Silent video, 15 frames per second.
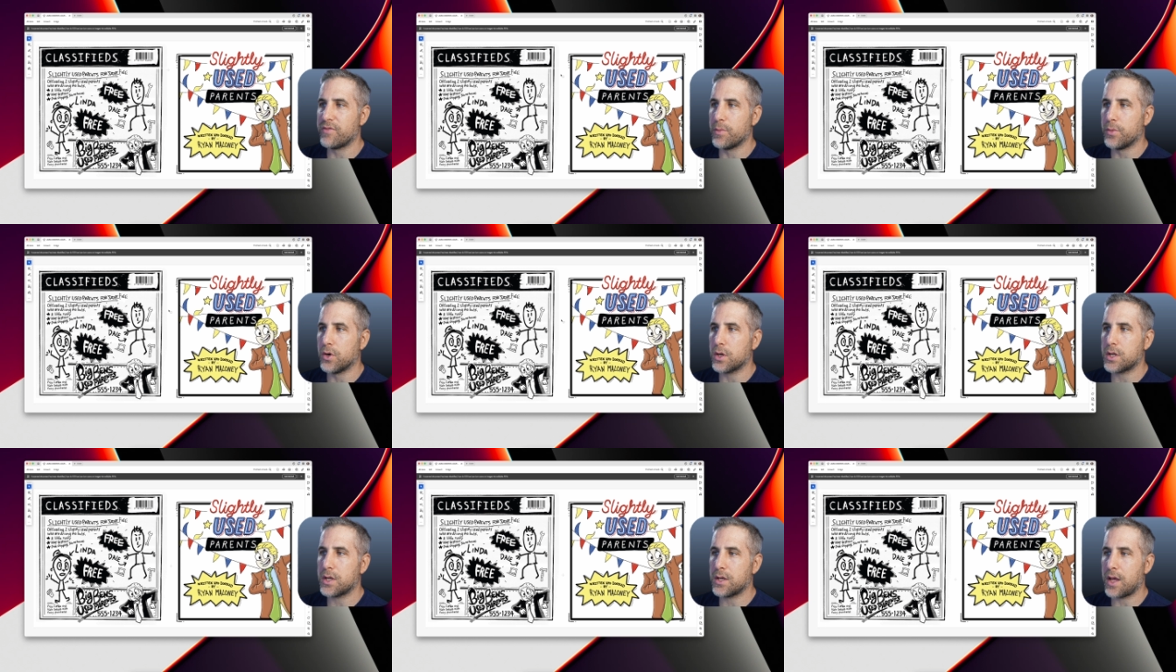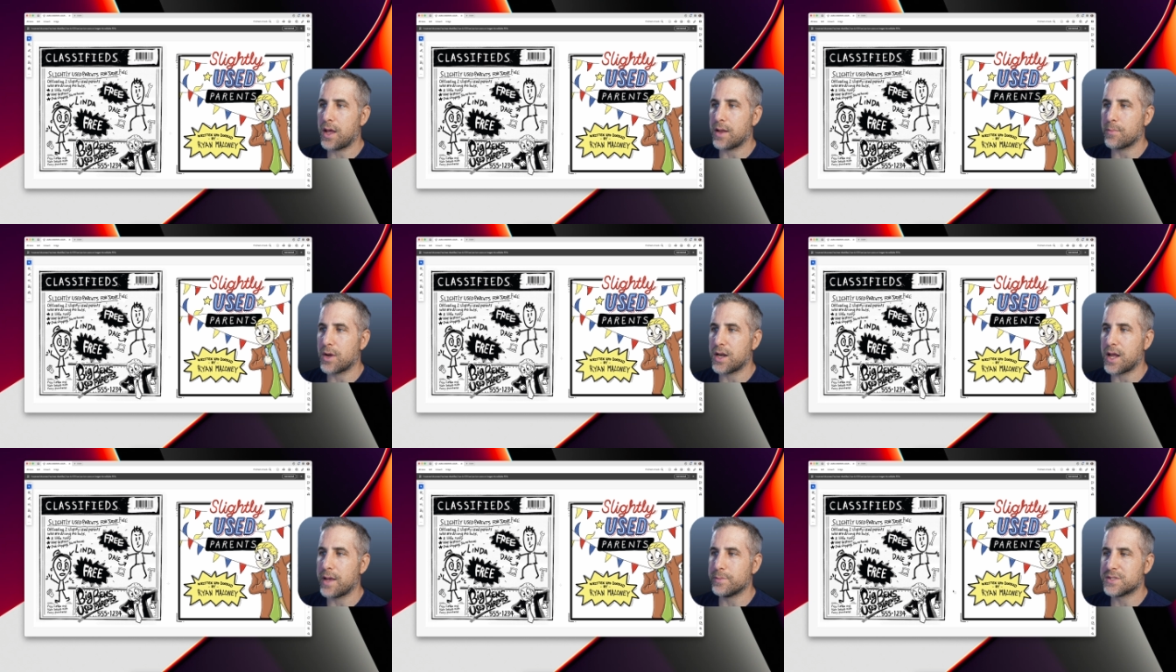of the book and
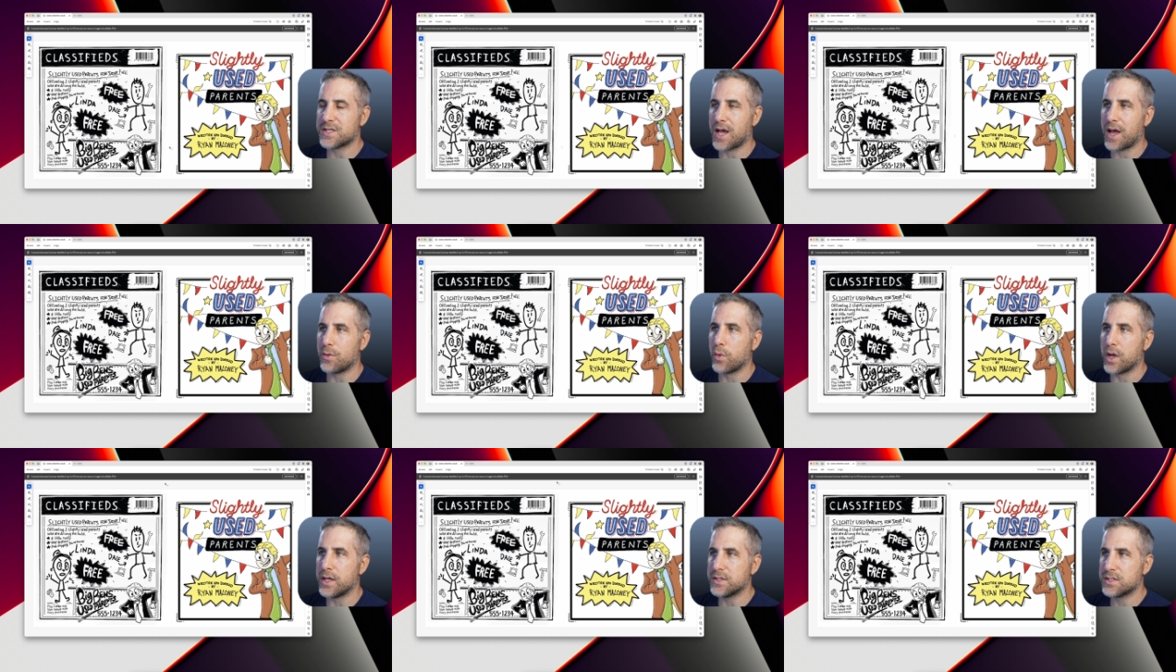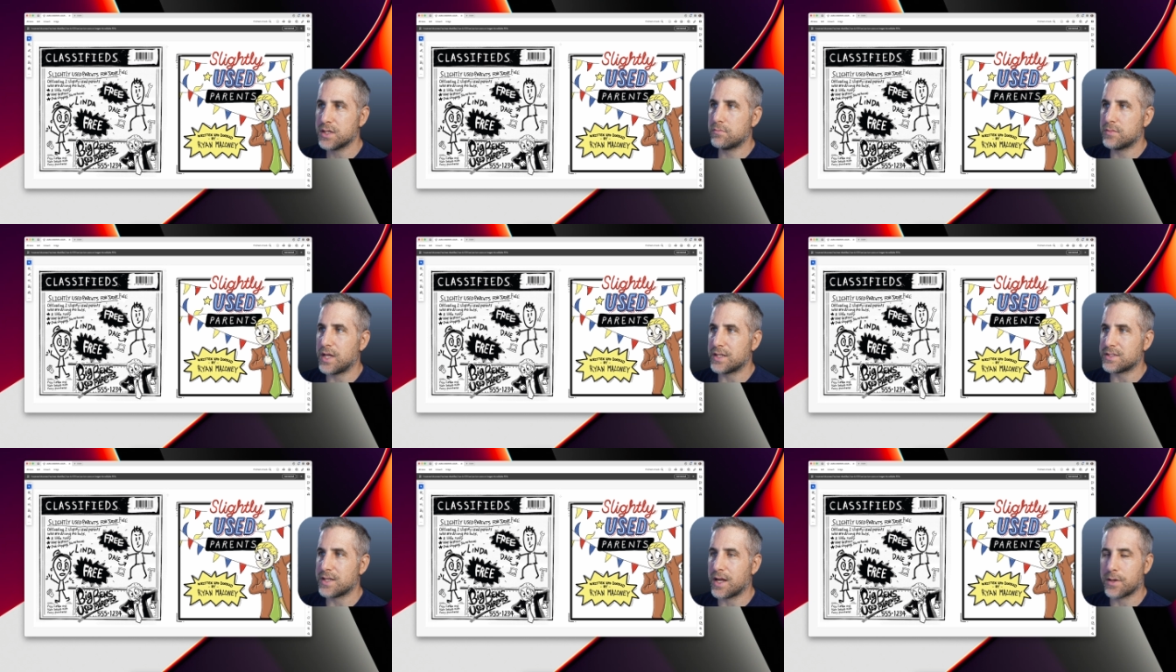my name sideways.
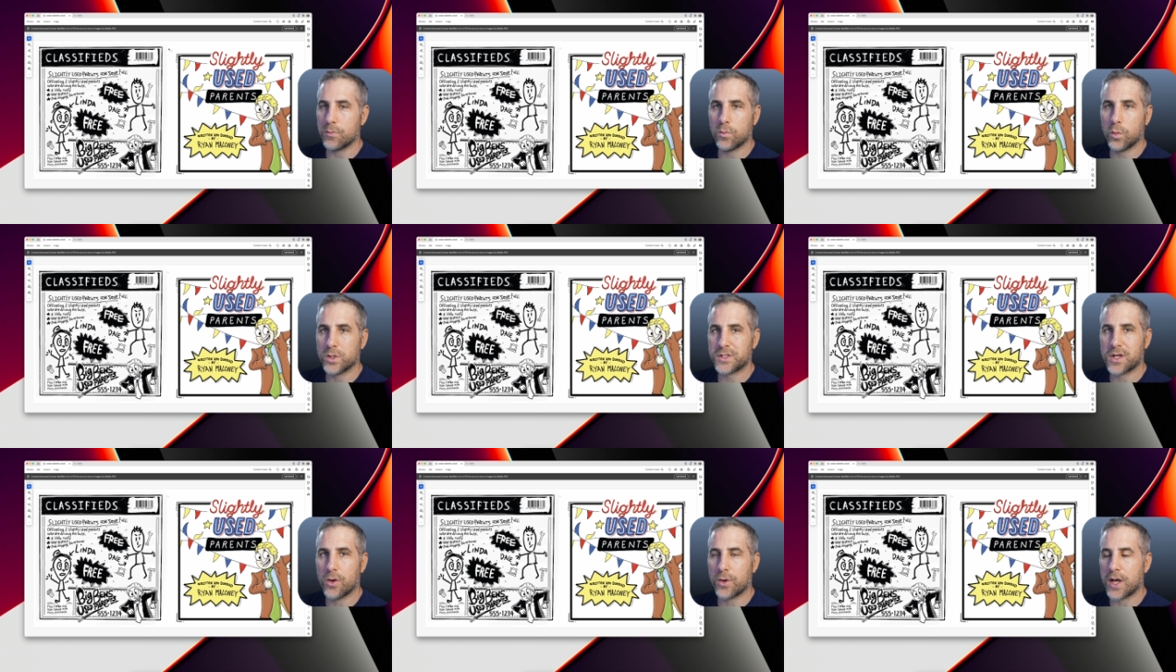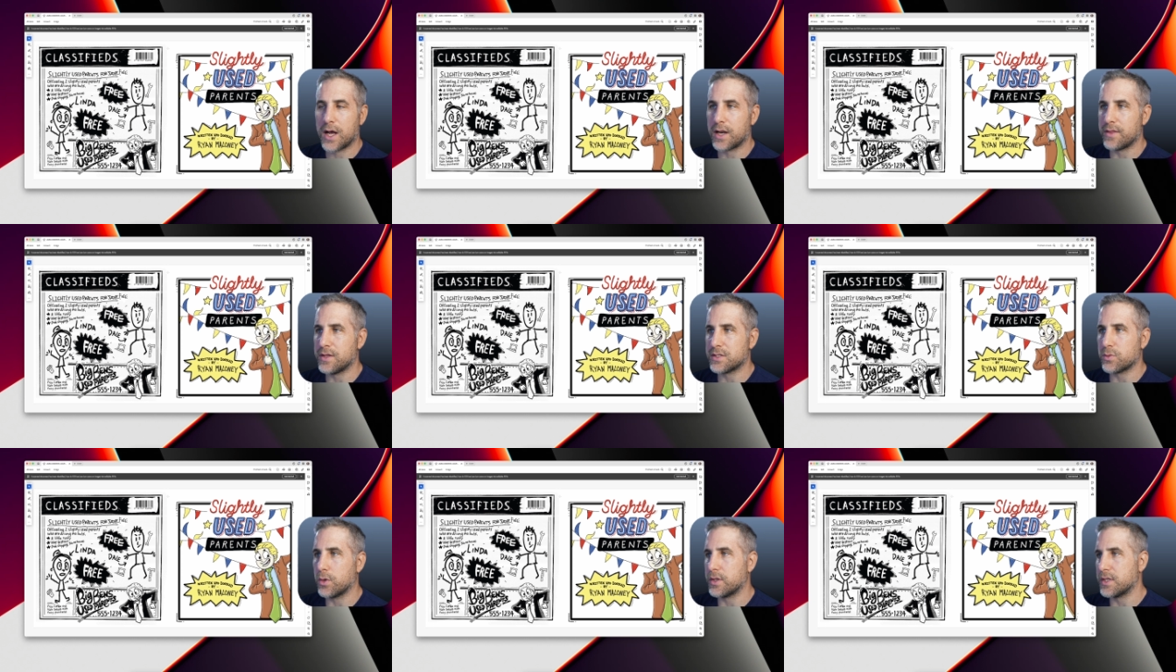That's not what's going on in
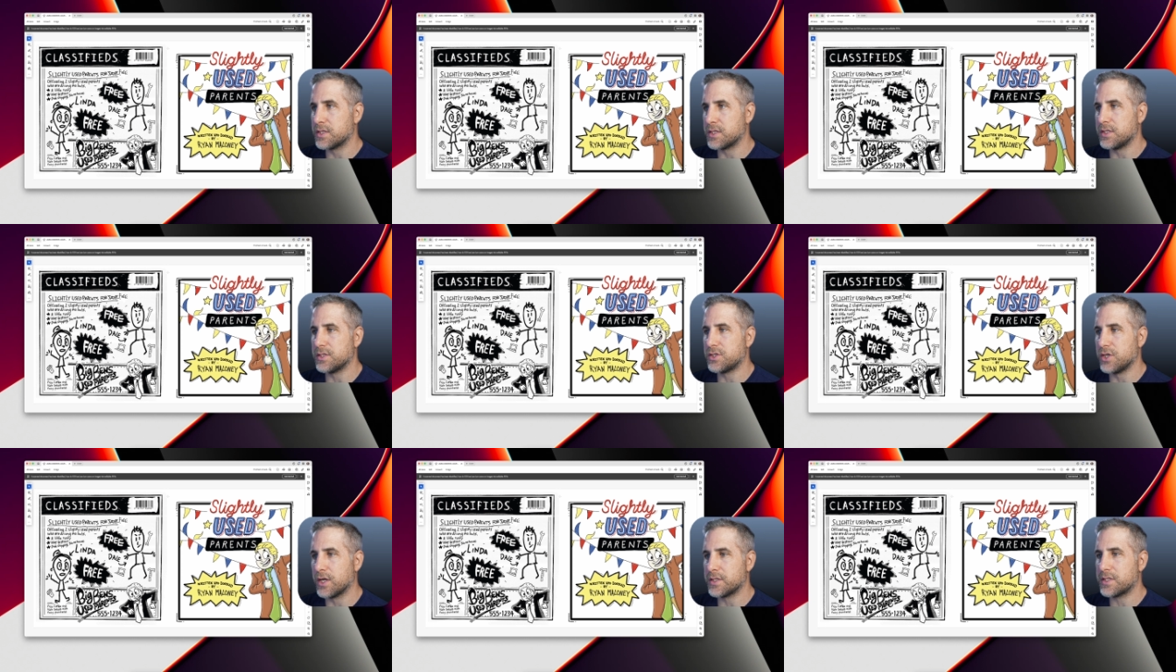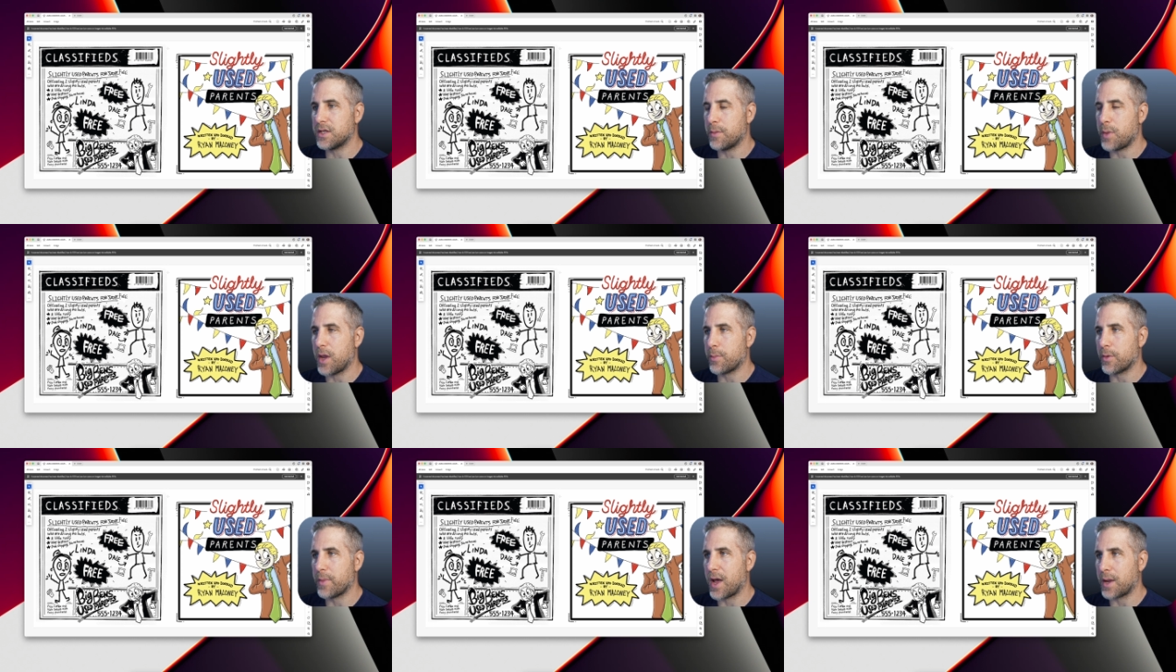this one. This is just a
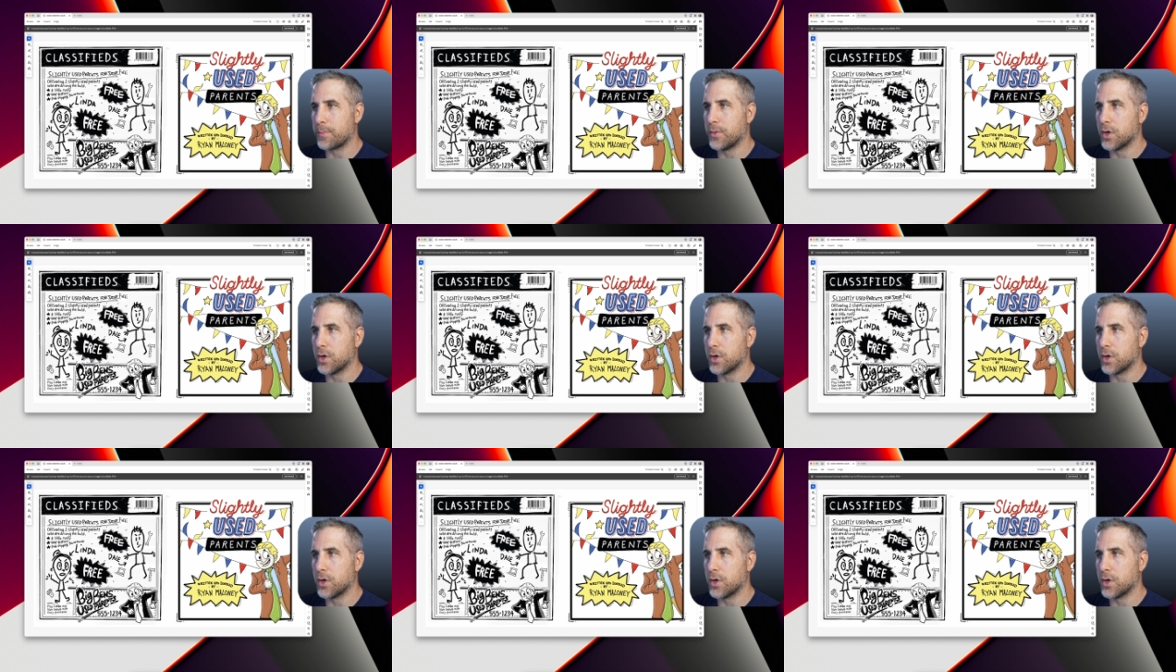paperback